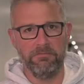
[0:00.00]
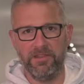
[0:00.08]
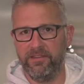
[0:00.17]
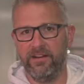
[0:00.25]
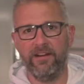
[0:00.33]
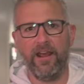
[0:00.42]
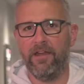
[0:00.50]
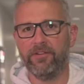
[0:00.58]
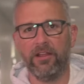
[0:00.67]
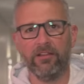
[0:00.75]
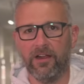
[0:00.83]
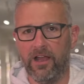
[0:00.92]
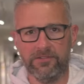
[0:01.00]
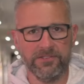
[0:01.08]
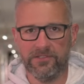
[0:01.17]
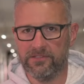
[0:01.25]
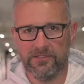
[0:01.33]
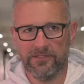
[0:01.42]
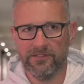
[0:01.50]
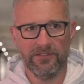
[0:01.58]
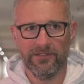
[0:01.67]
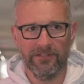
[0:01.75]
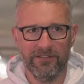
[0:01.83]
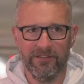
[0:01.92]
million and a half dollar houses.
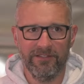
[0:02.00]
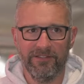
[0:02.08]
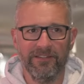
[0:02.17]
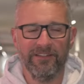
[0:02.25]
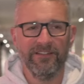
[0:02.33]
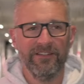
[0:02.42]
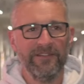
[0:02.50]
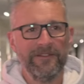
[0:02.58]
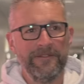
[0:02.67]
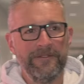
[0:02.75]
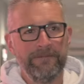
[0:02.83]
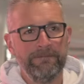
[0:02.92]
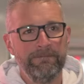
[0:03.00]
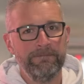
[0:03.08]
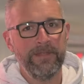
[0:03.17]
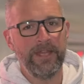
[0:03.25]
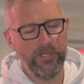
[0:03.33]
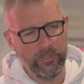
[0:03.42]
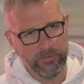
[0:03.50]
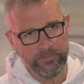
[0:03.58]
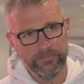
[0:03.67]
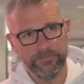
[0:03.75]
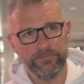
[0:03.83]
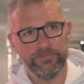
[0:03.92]
Do you like movies? I do.
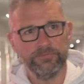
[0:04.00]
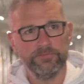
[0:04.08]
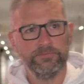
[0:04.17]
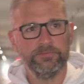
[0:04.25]
What